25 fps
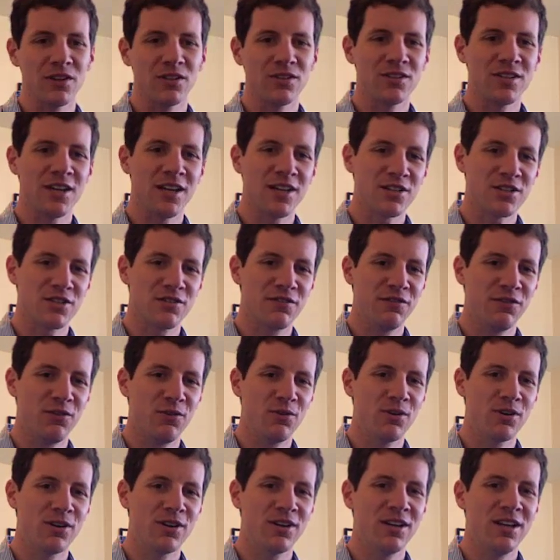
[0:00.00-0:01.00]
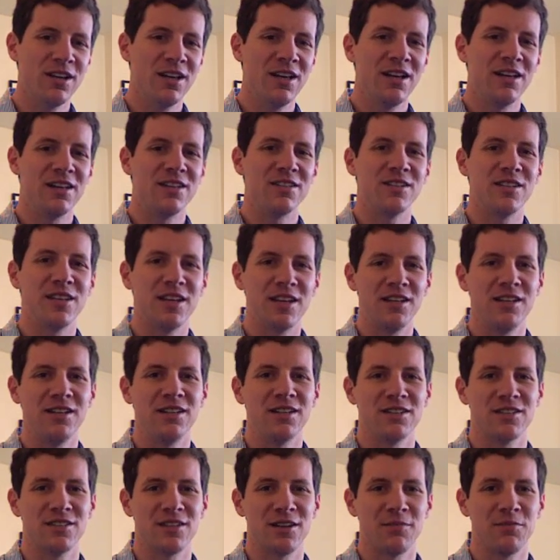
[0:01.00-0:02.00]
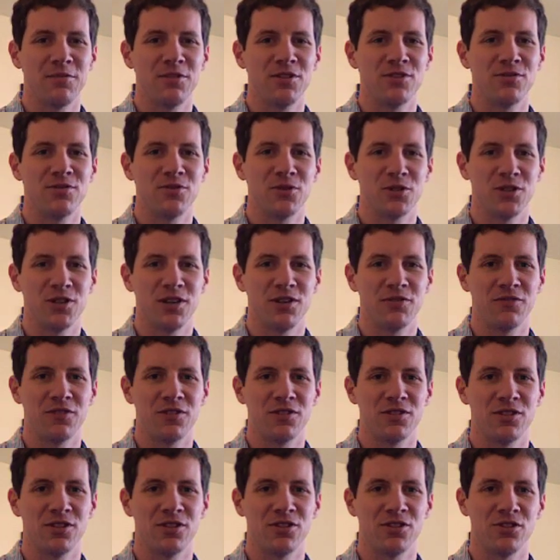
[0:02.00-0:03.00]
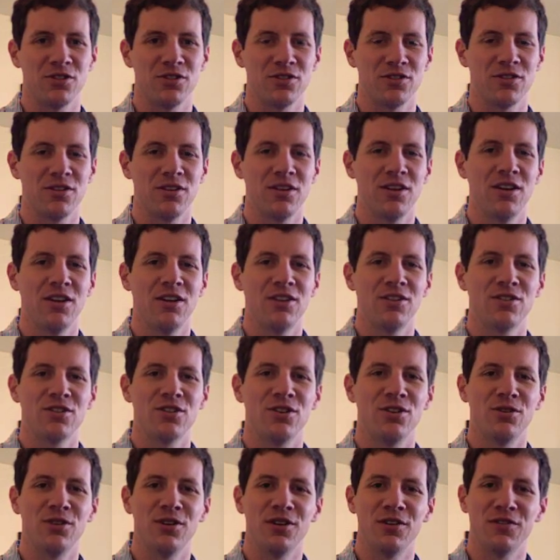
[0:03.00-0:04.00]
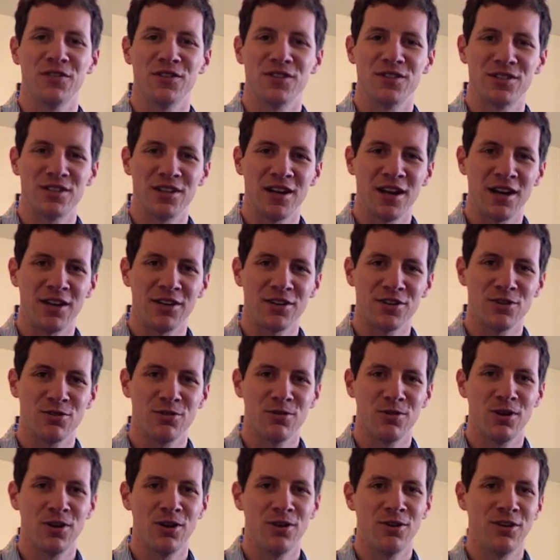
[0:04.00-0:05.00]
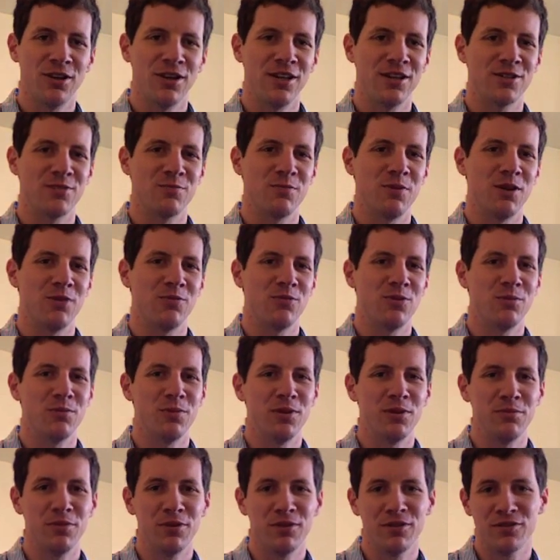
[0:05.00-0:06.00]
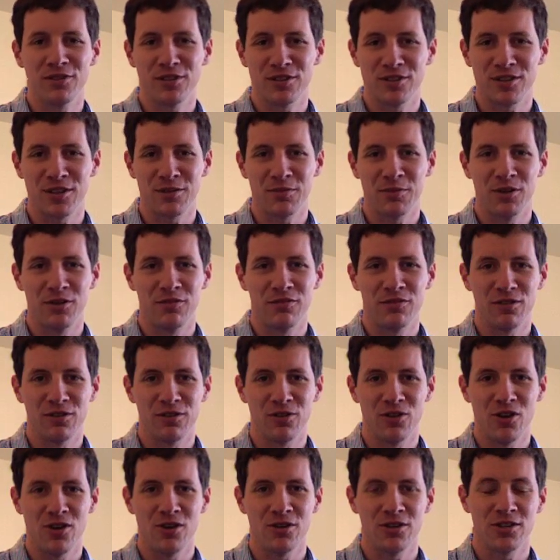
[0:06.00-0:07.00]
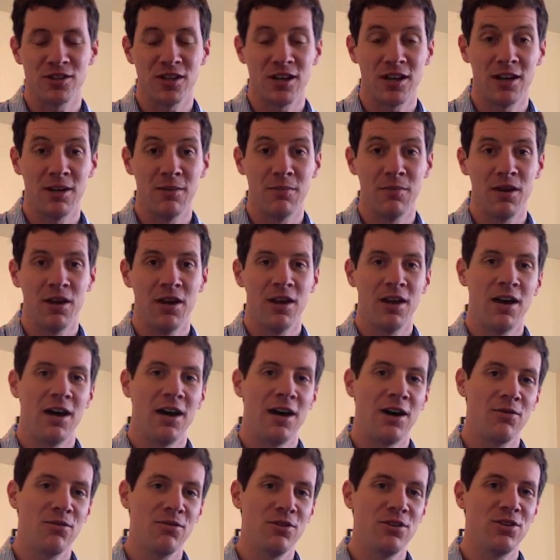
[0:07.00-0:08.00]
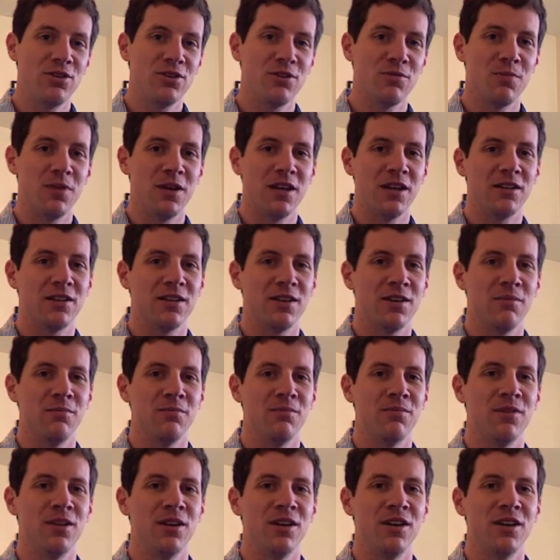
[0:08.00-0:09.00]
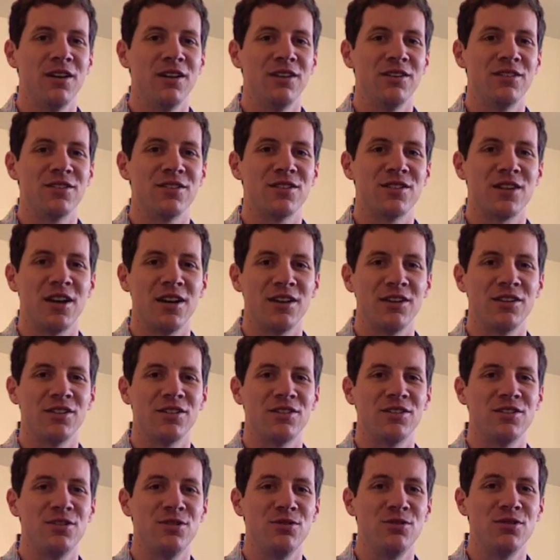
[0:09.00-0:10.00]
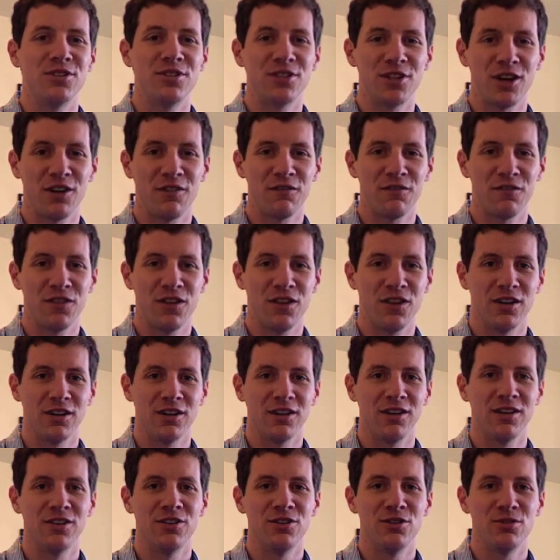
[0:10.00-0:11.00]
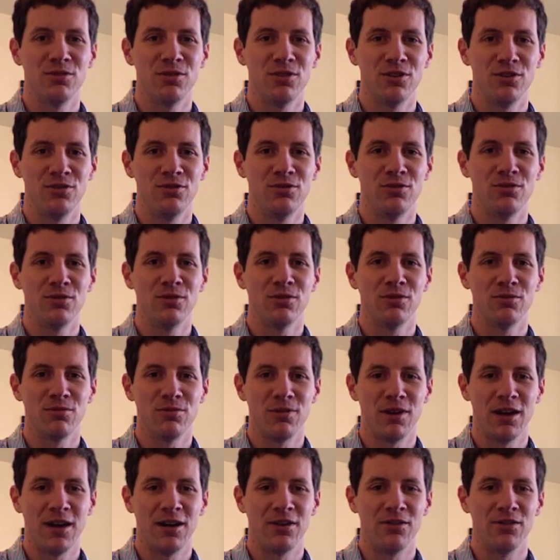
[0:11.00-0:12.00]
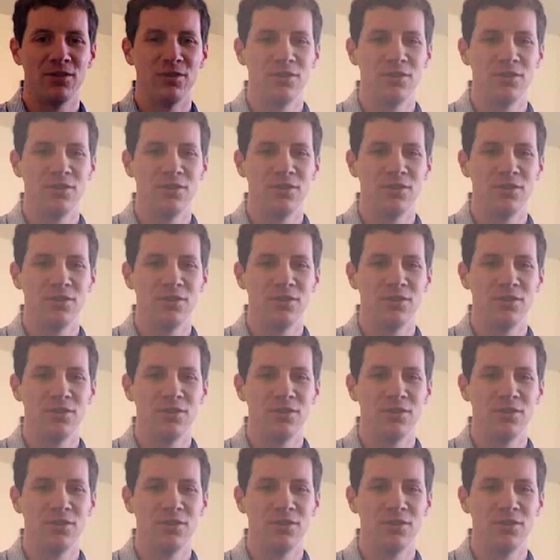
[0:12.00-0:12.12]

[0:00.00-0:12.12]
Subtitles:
Task 4 is gaining acceptance for tough decisions. So if the status quo has been what people have accepted for a long time, how are you going to make them decide to do the tough thing and do a new route?